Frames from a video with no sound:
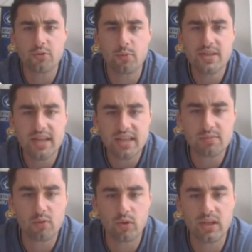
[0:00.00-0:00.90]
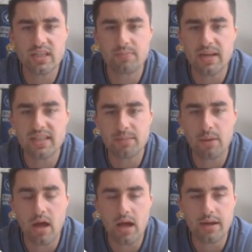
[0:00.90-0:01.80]
the pricing estimate really is based
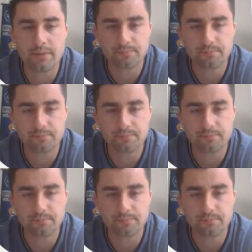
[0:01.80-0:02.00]
upon